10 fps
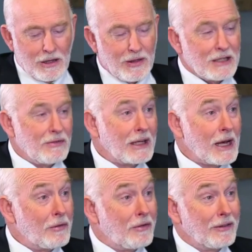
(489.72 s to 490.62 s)
Thanks for
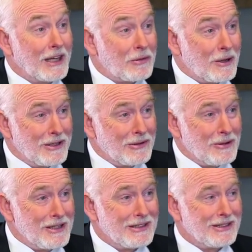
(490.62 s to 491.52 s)
clarifying that one,
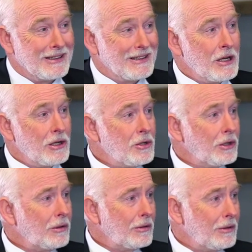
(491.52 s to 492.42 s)
Naweed.
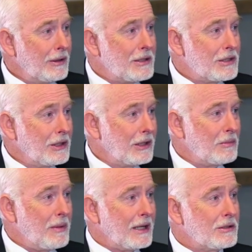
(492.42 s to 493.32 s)
Hugo, let's
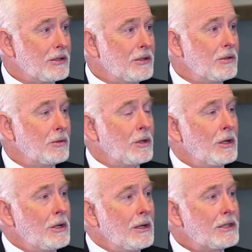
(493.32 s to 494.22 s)
get back to you.
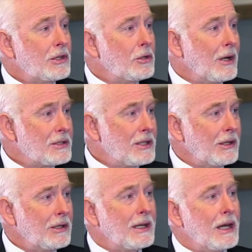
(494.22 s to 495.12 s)
Let's go to our
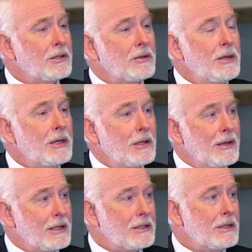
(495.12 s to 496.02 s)
second category, and
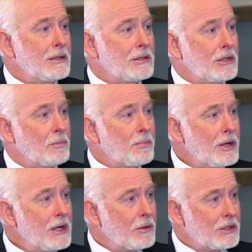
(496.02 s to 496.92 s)
that is
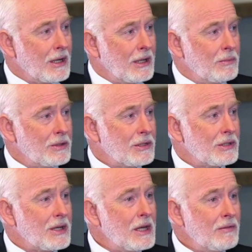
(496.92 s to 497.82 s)
pre-retirement
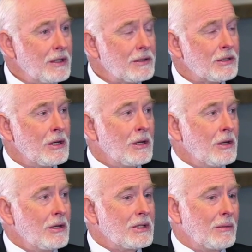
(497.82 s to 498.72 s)
savings.
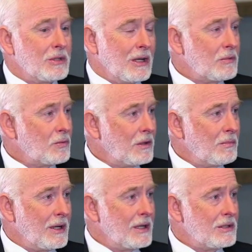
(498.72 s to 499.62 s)
Sometimes one
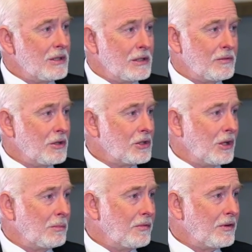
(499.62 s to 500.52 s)
buys these, for
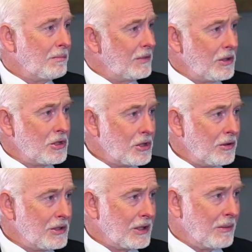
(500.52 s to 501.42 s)
example, from an
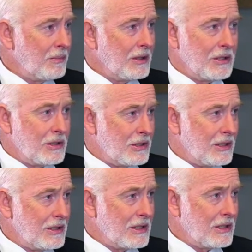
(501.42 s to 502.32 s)
insurance company, just
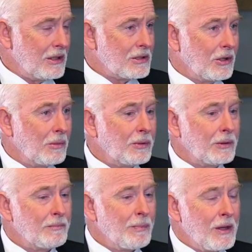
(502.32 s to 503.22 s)
as an example.